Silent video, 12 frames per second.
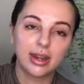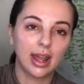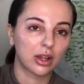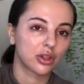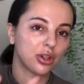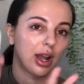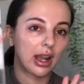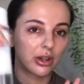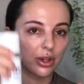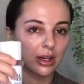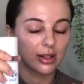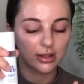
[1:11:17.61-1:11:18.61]
extra
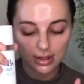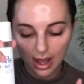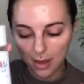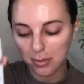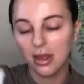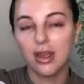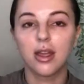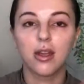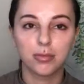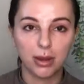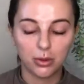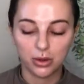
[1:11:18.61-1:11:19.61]
hydrating step
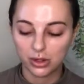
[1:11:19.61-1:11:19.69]
if my,